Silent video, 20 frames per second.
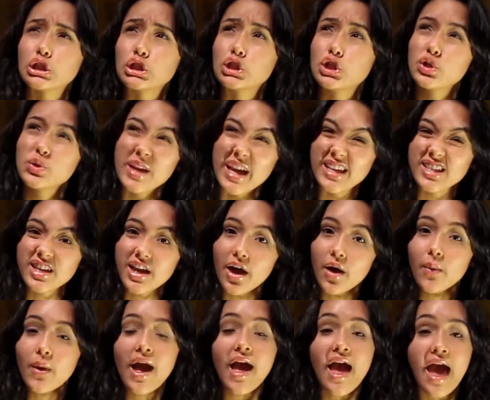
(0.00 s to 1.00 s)
two days
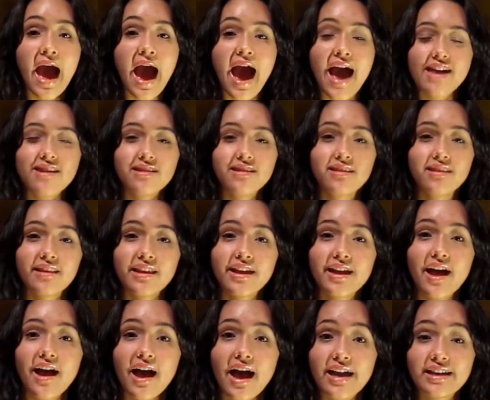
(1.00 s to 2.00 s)
ago, I
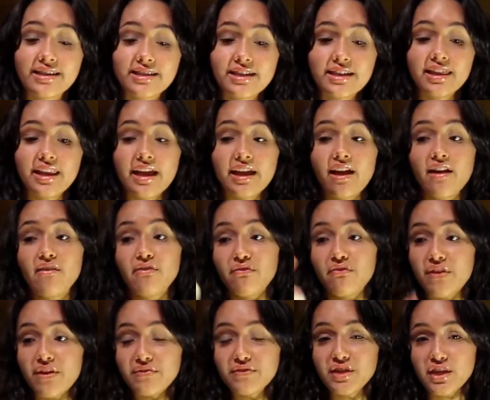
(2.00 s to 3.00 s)
did, I did like
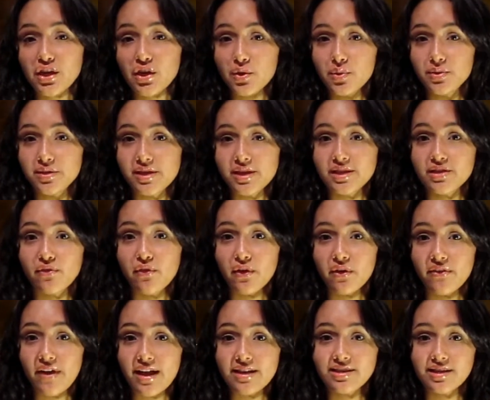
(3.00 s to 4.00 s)
50 uses
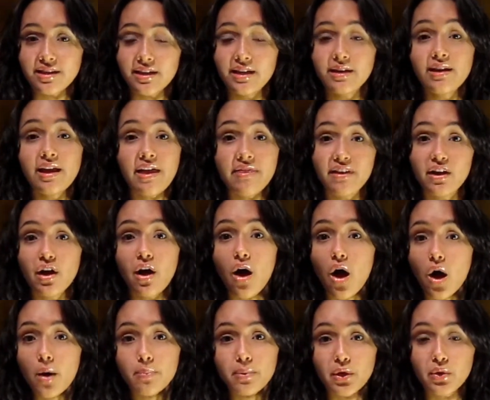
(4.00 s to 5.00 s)
for Vaseline, and they're
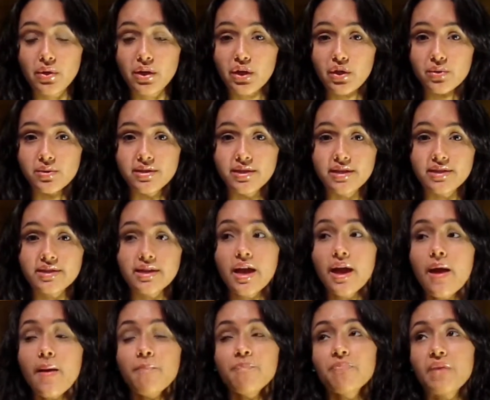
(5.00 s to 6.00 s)
all beauty uses
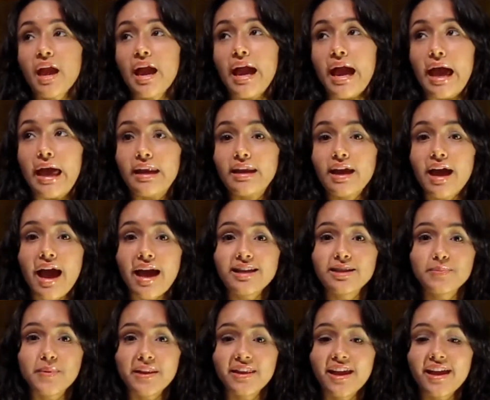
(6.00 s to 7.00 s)
and I
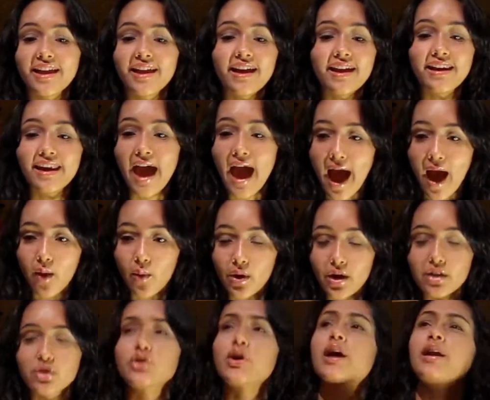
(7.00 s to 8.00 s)
spent like an
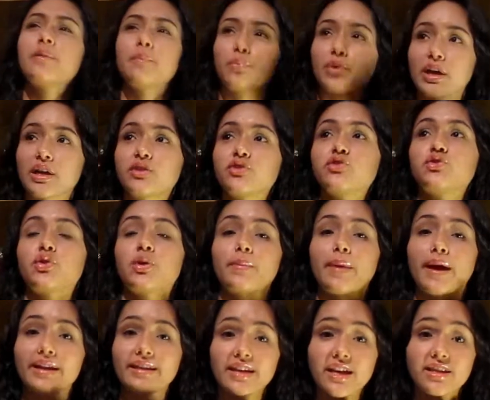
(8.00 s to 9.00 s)
hour trying to brainstorm
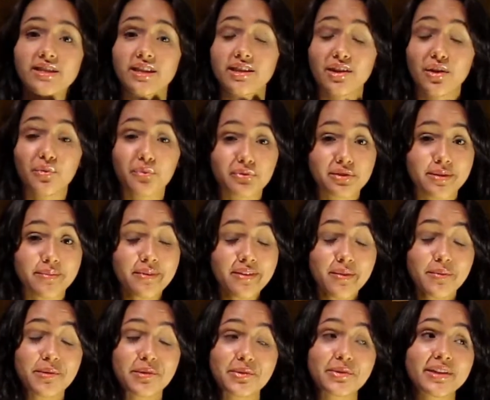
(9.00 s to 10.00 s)
ideas and some of
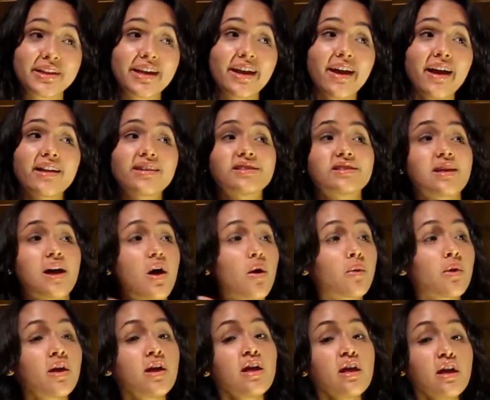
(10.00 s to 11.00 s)
them are really good so